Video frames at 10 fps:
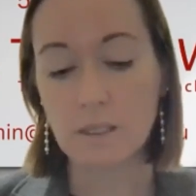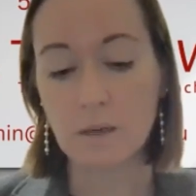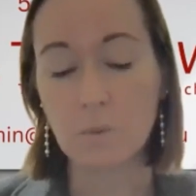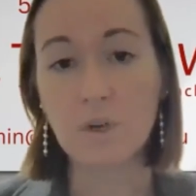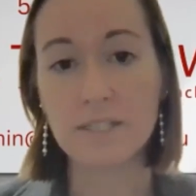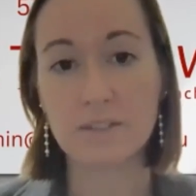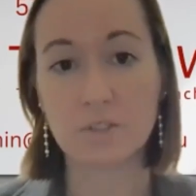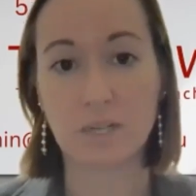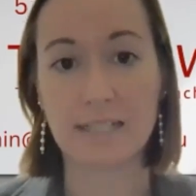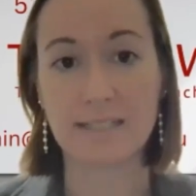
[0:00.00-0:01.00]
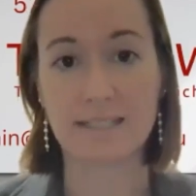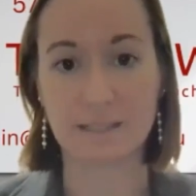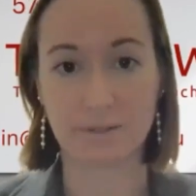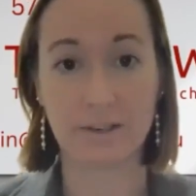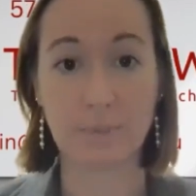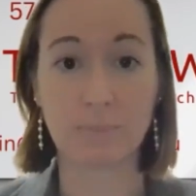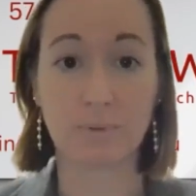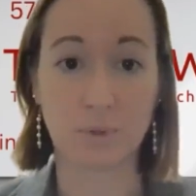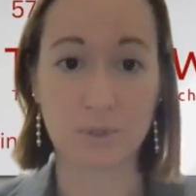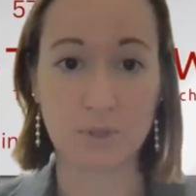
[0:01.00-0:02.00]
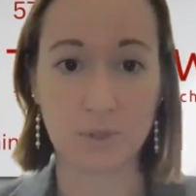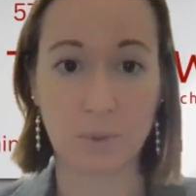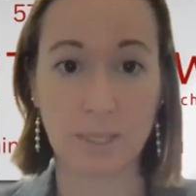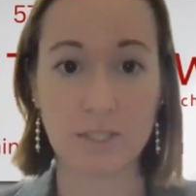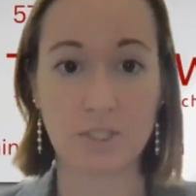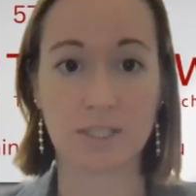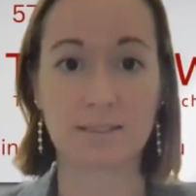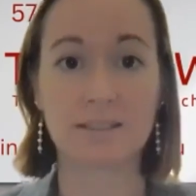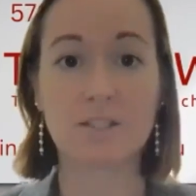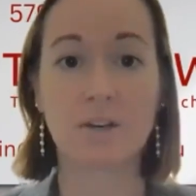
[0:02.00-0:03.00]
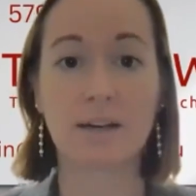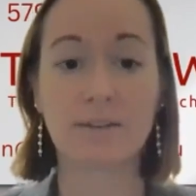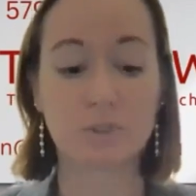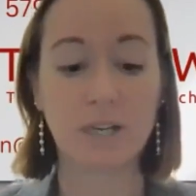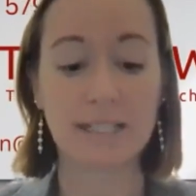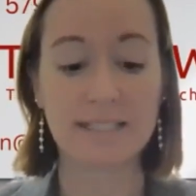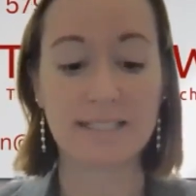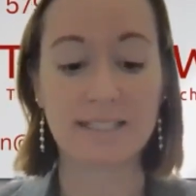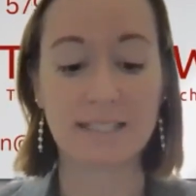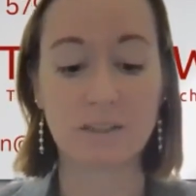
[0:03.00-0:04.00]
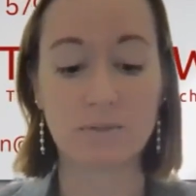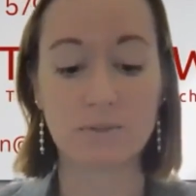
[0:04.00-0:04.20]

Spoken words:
what is a trust is a very broad sort of question. So I've tried to give